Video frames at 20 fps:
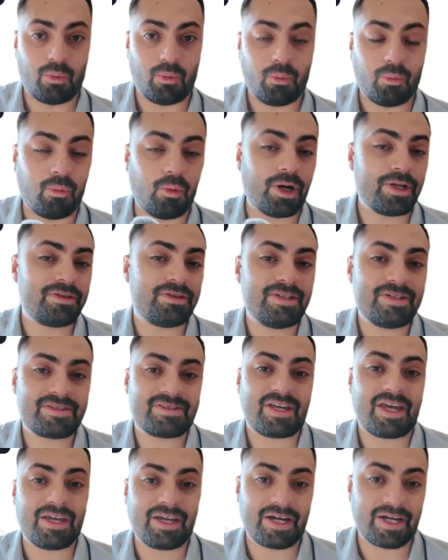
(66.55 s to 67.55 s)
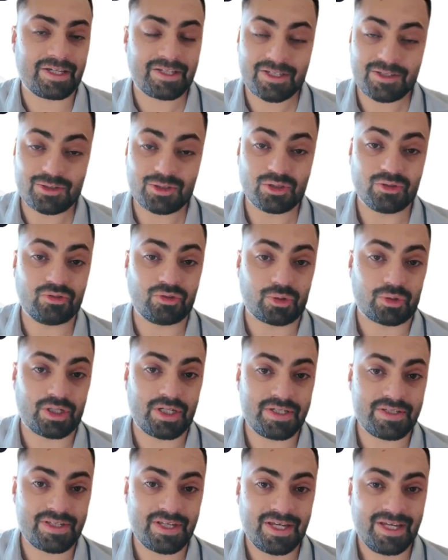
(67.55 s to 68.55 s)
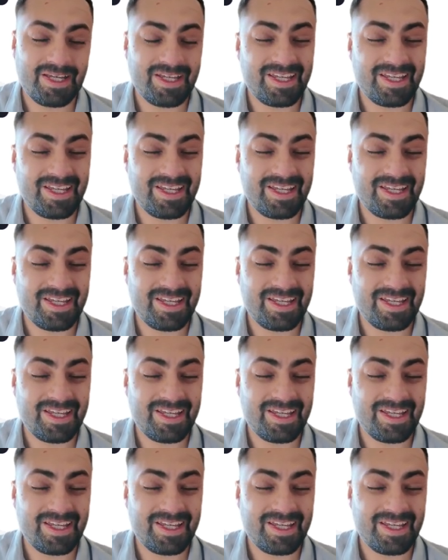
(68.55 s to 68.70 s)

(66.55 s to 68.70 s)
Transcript: what this A I can do for us